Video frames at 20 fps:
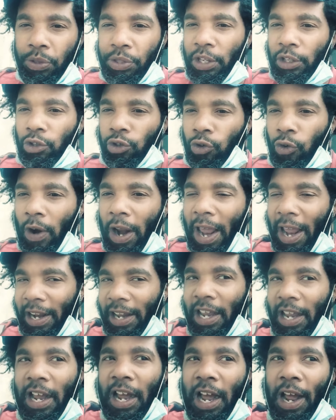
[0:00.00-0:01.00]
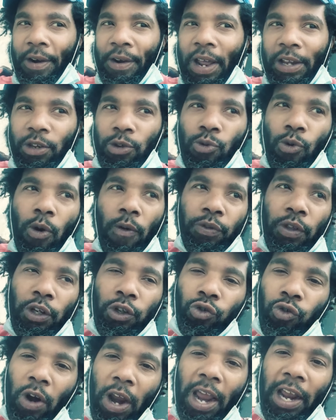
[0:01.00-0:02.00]
a track. I knock you off the
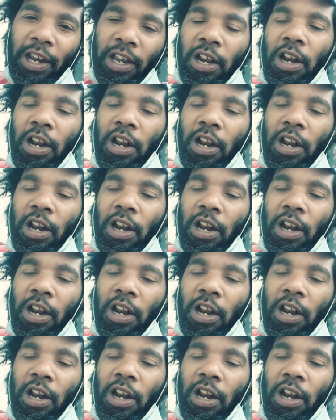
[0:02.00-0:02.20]
track.